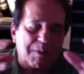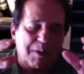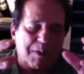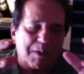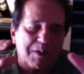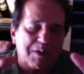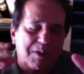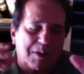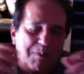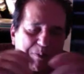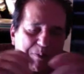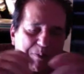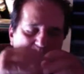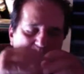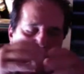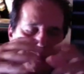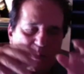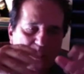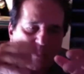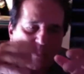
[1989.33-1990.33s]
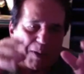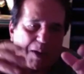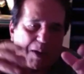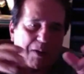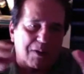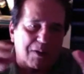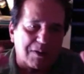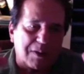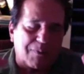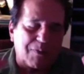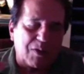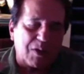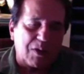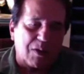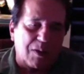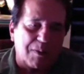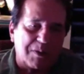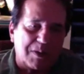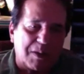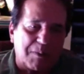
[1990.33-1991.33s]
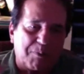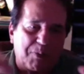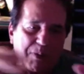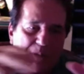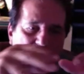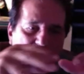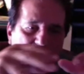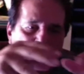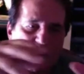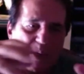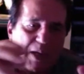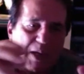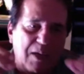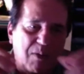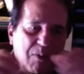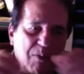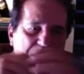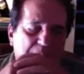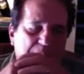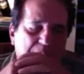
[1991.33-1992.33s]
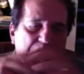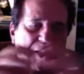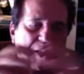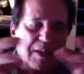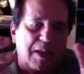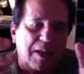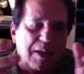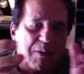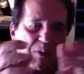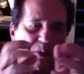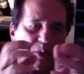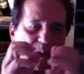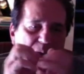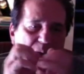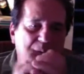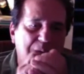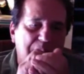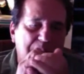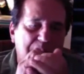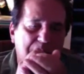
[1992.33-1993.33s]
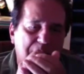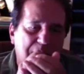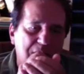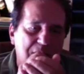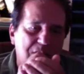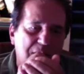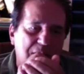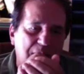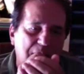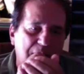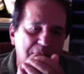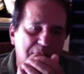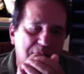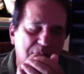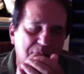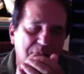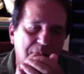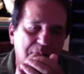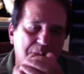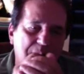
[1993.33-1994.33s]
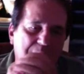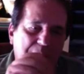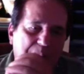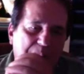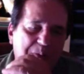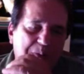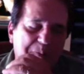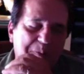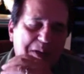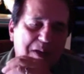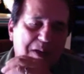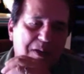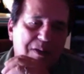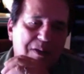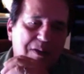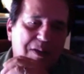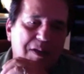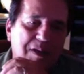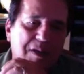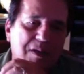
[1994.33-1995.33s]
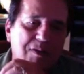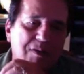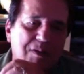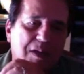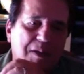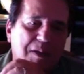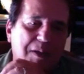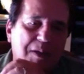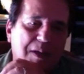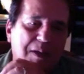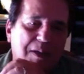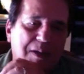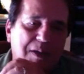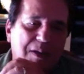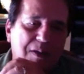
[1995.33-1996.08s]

You can put the powders of the herbs and then put egg white on it, and it will congeal it. So that would be a good thing to use on a